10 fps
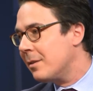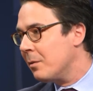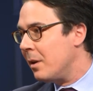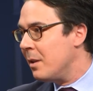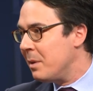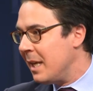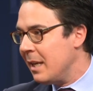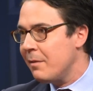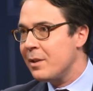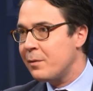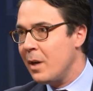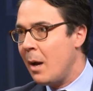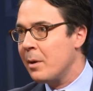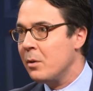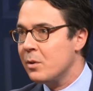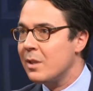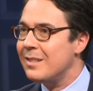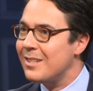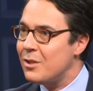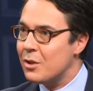So in the beginning of this phenomenon, it was,
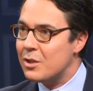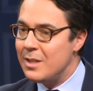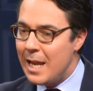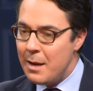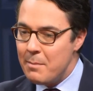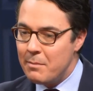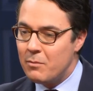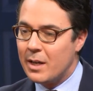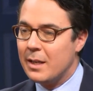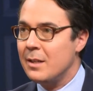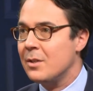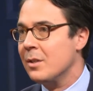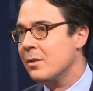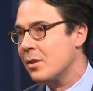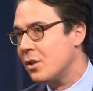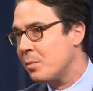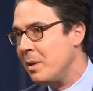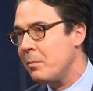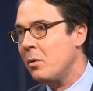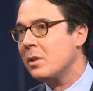is this just name recognition? Is this just
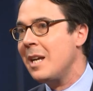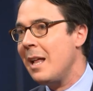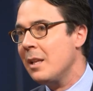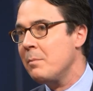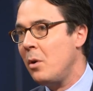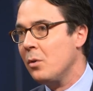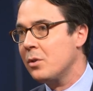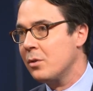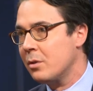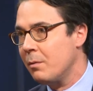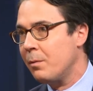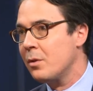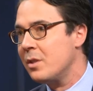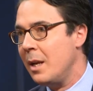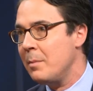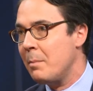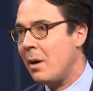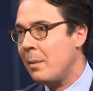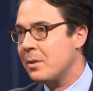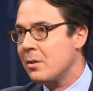people telling pollsters the first name that
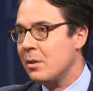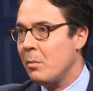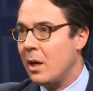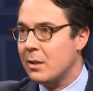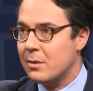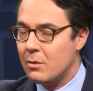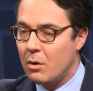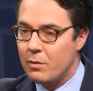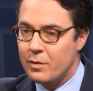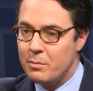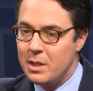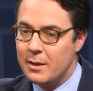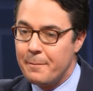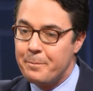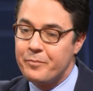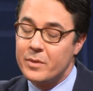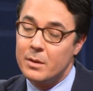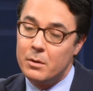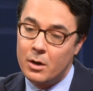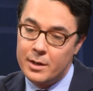pops into their mind because they're all over the media?
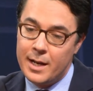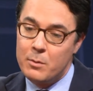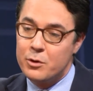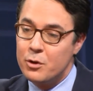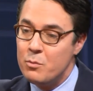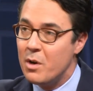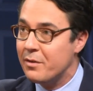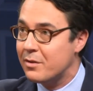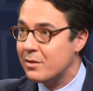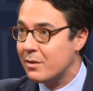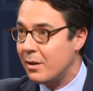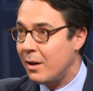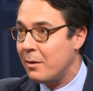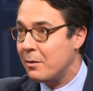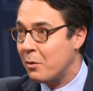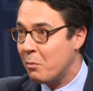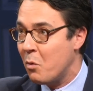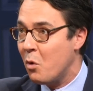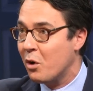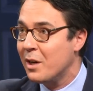All right, now we're 2 months or
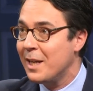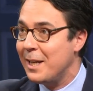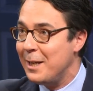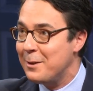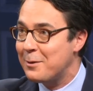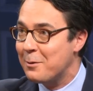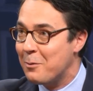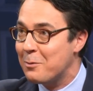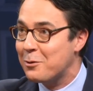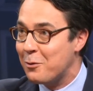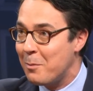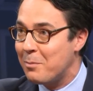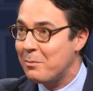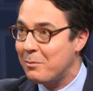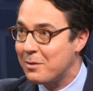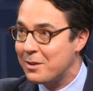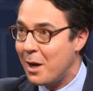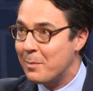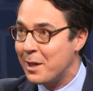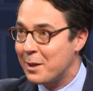more into Trump
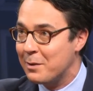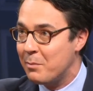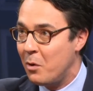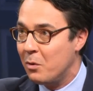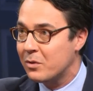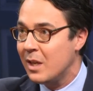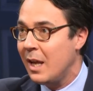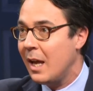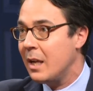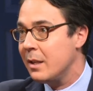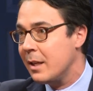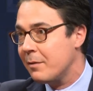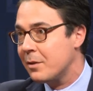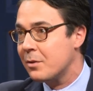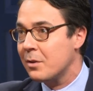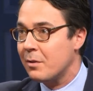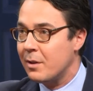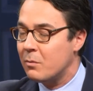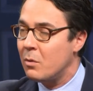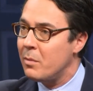dominating the polls. I think you have to start to
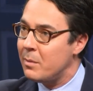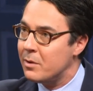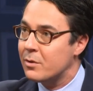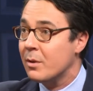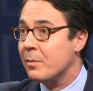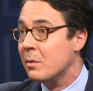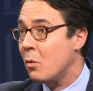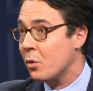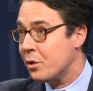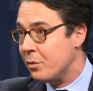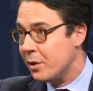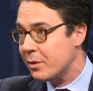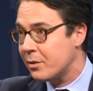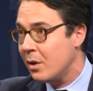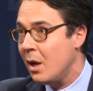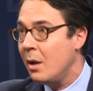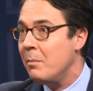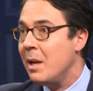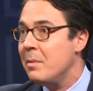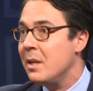think, well, maybe there's something more to this.
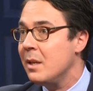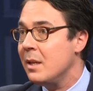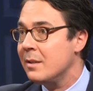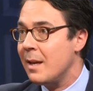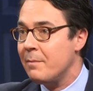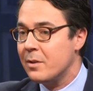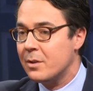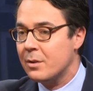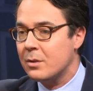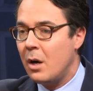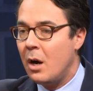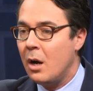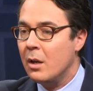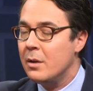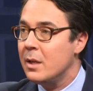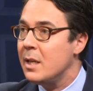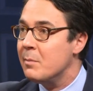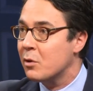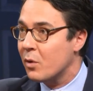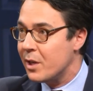Maybe his emphasis on
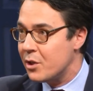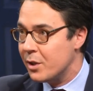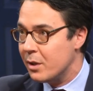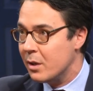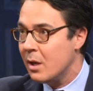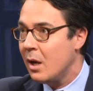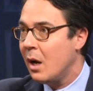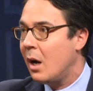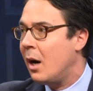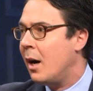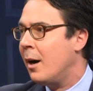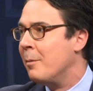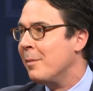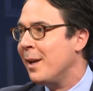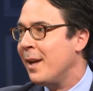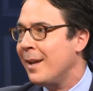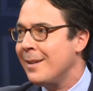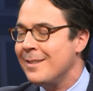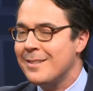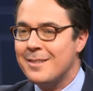immigration,
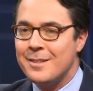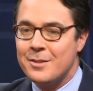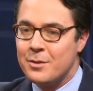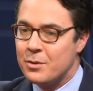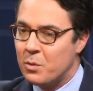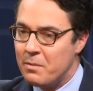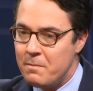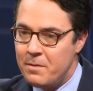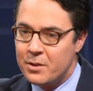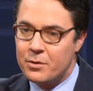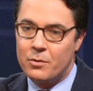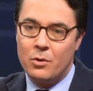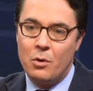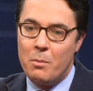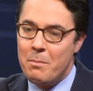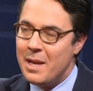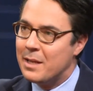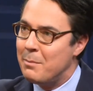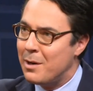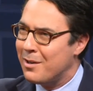and this just sort of visceral
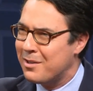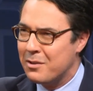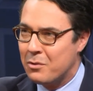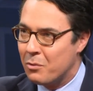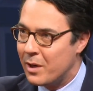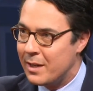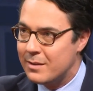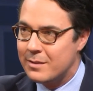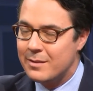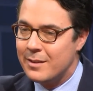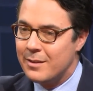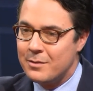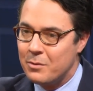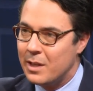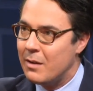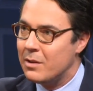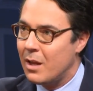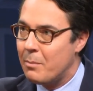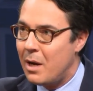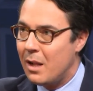"Make America Great" that doesn't really have a
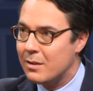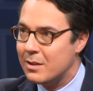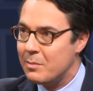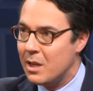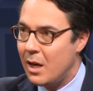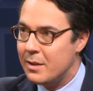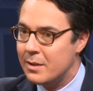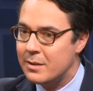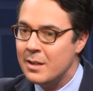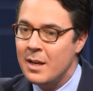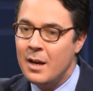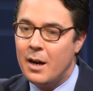lot of policy behind it